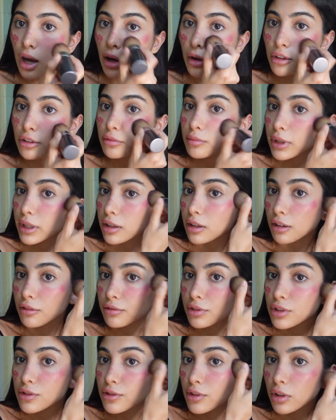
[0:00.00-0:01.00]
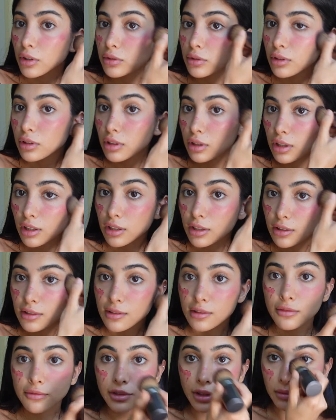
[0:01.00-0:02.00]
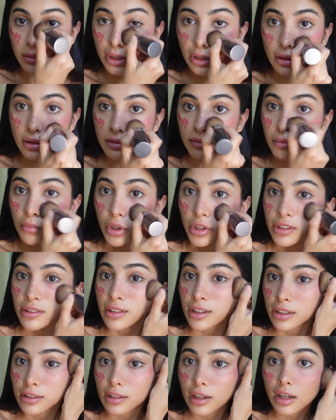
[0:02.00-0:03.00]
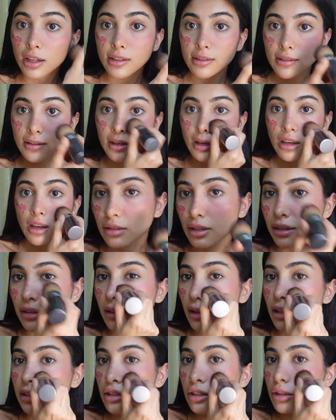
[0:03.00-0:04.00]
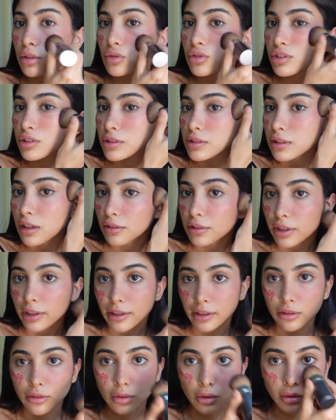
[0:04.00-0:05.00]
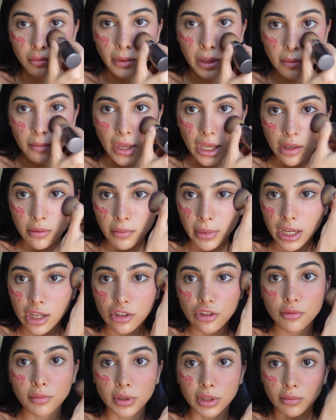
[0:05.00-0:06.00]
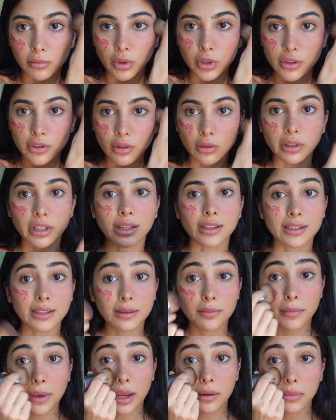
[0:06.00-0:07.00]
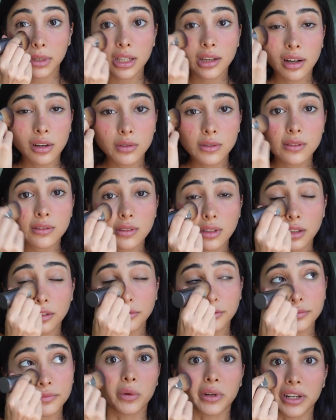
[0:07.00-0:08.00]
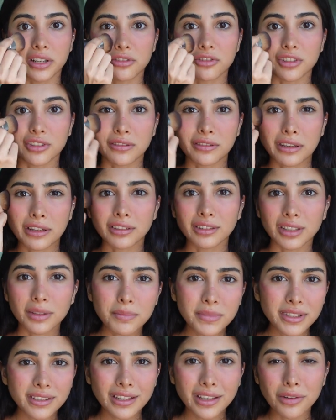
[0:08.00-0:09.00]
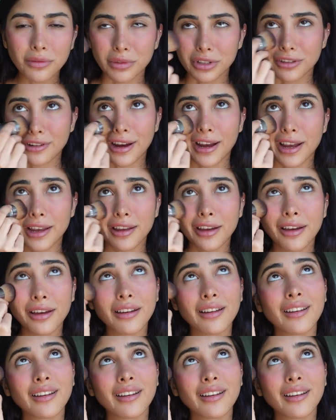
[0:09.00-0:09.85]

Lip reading: out of my comfort zone is filming more TikToks. And not the usual stuff that I do on my main page, but more so like a spam account stuff where I just like lip sync, which I